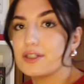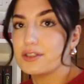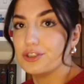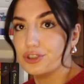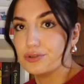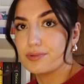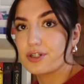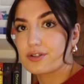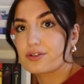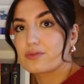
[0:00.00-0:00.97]
new
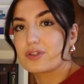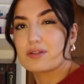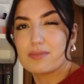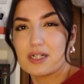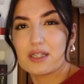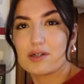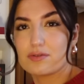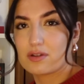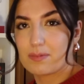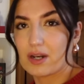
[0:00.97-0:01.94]
books with the money that I
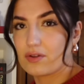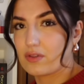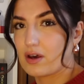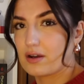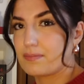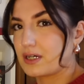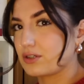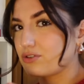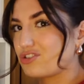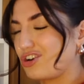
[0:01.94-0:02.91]
would spend on the
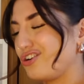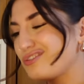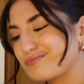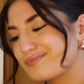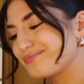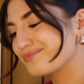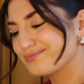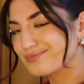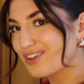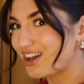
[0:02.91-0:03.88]
hardback. So
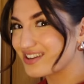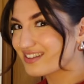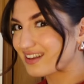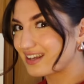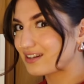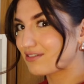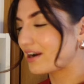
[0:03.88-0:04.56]
undecided right